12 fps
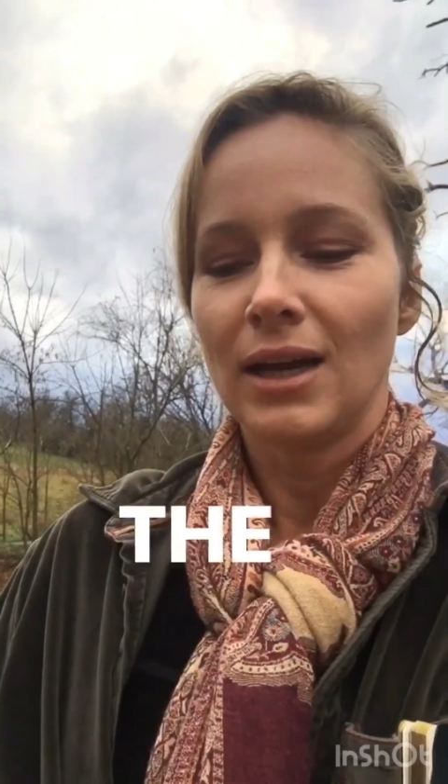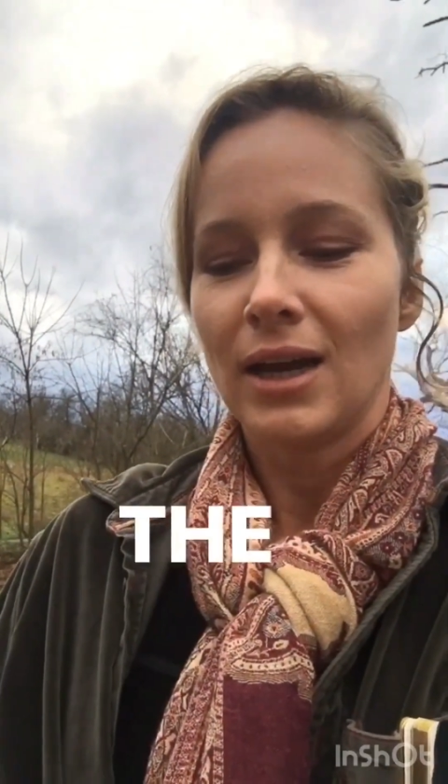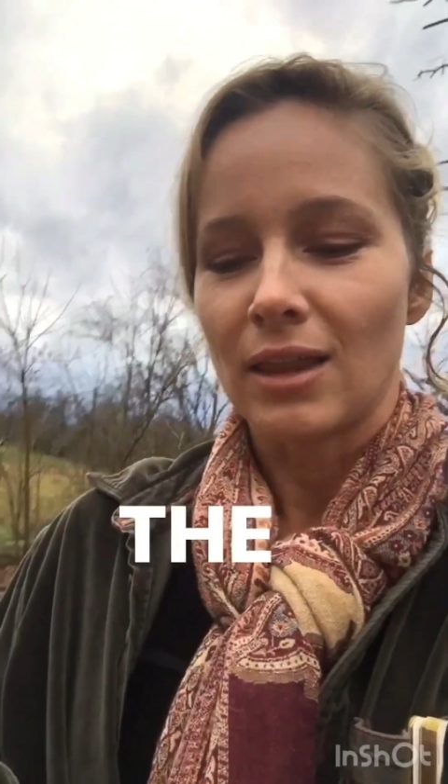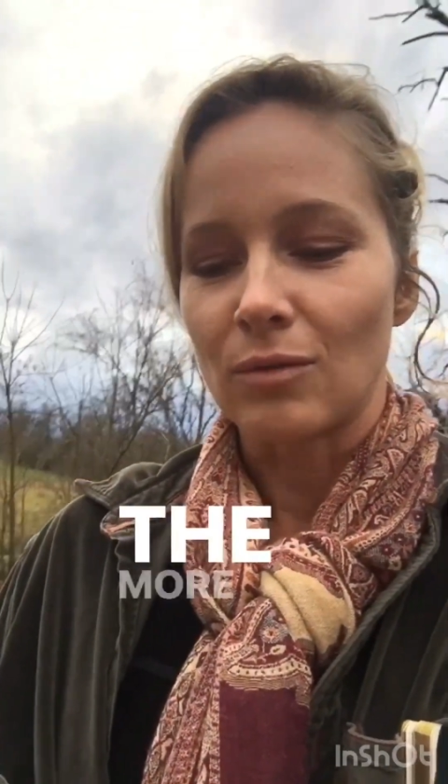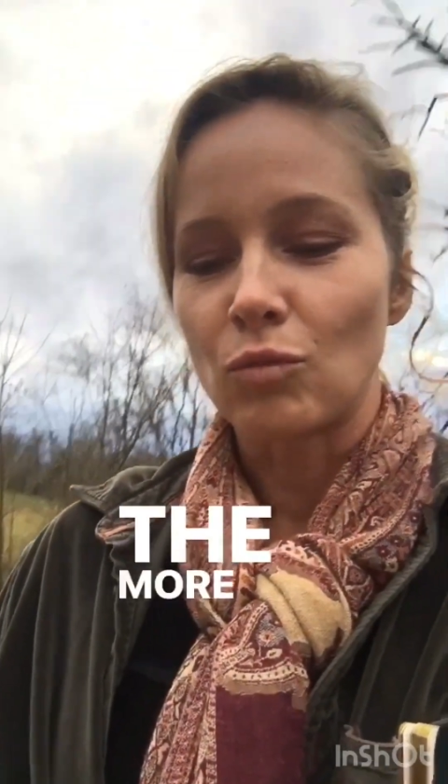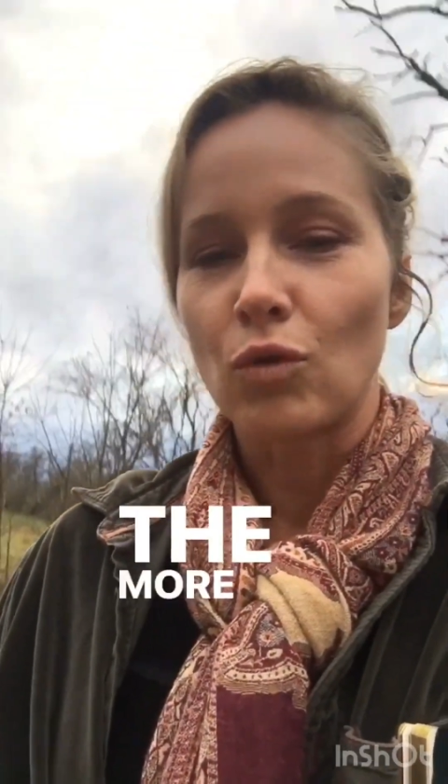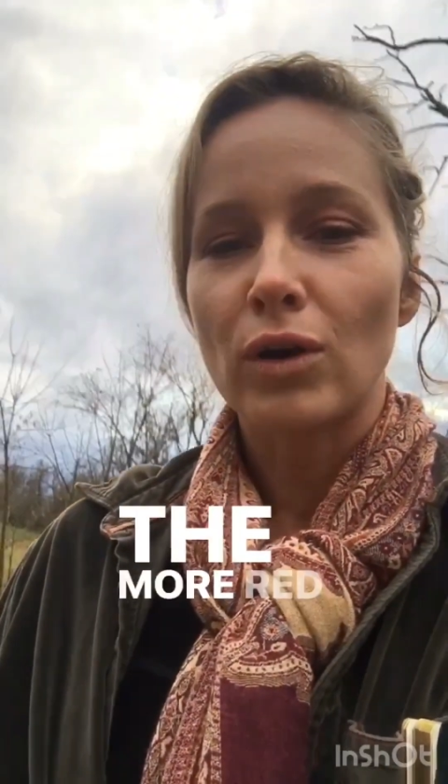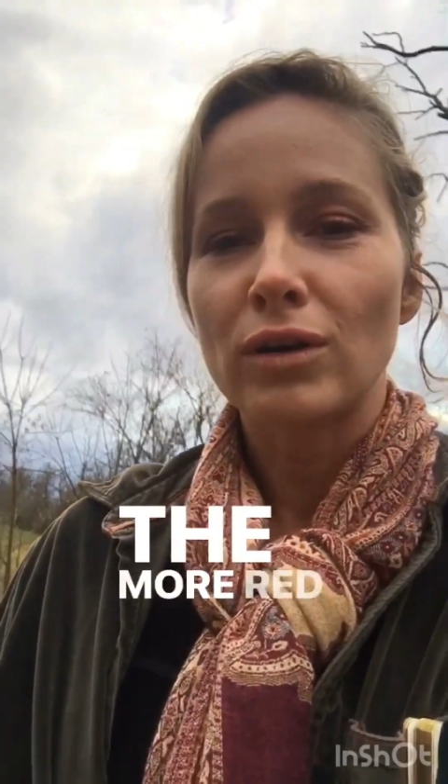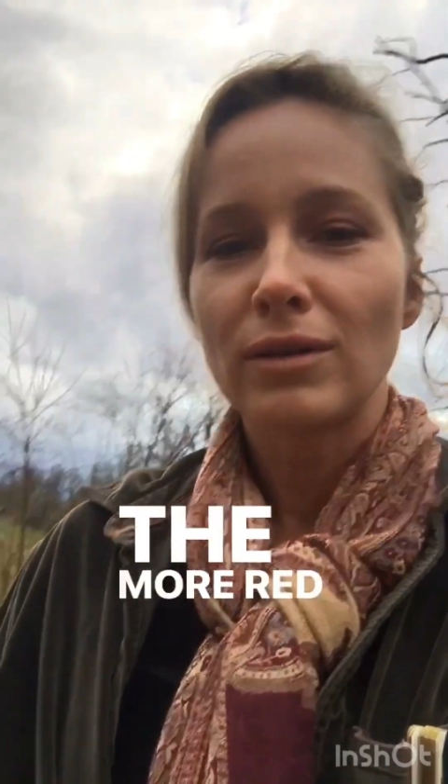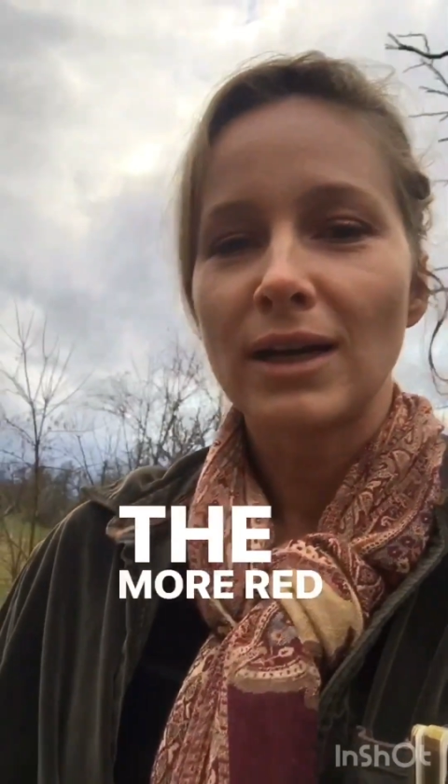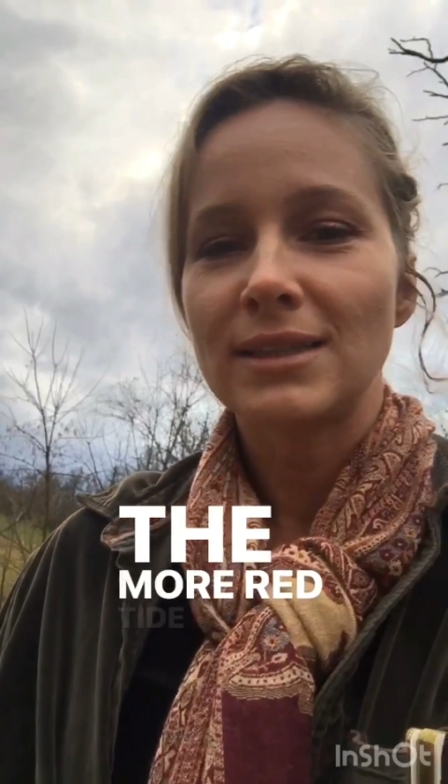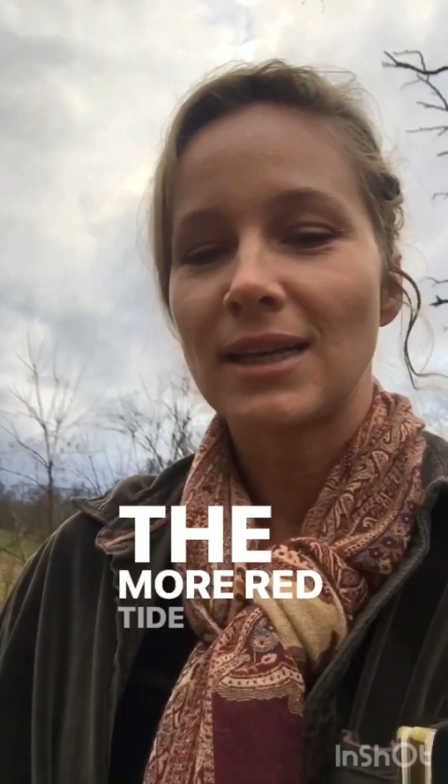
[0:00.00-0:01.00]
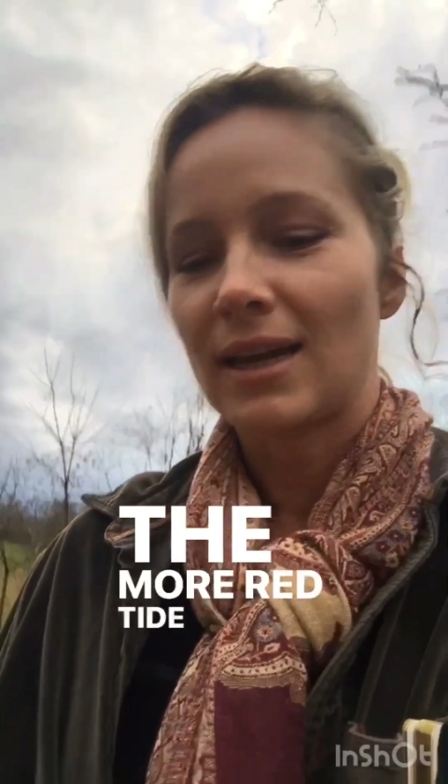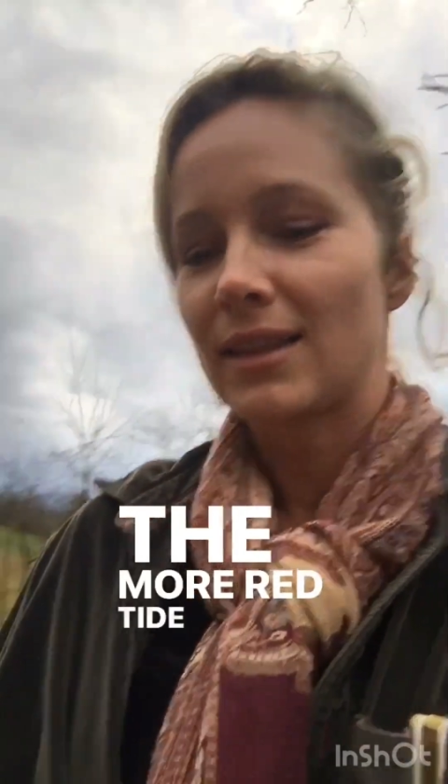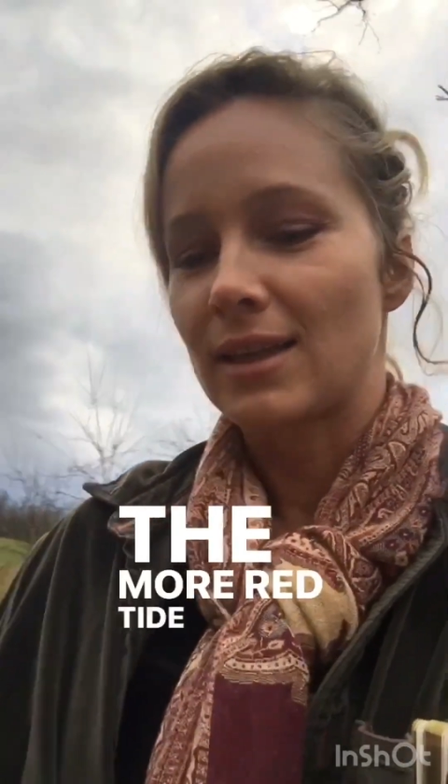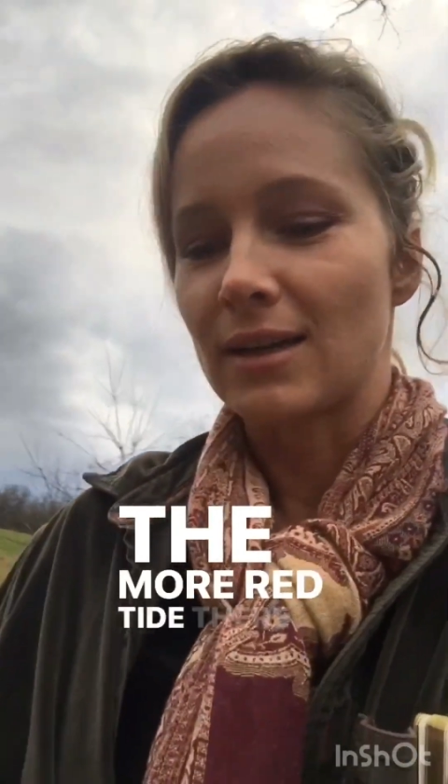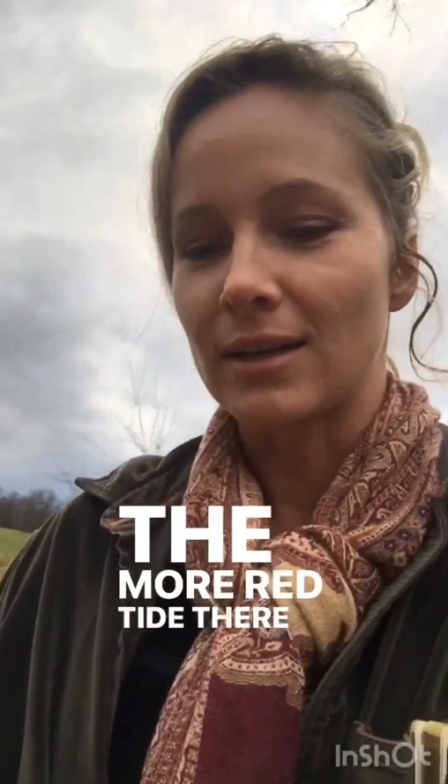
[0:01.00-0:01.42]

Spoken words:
The more red tide there